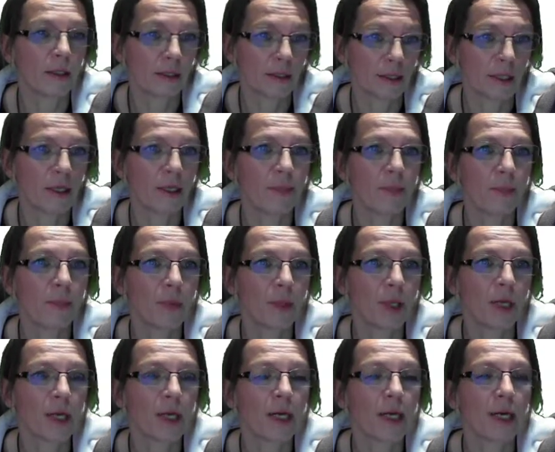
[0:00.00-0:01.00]
time,
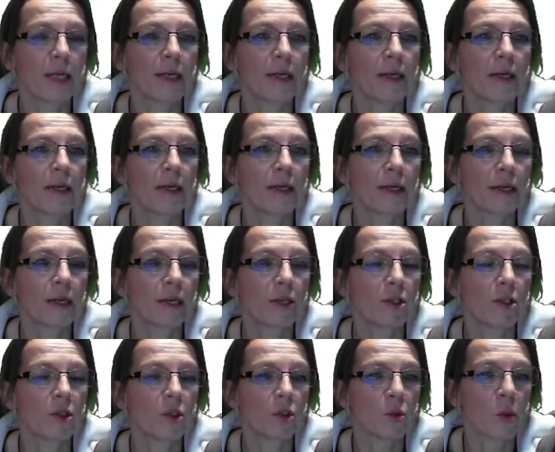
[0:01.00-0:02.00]
and they're linked
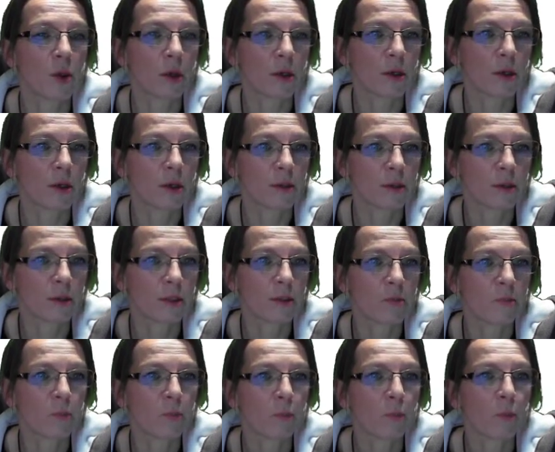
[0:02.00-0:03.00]
to 2 other codes.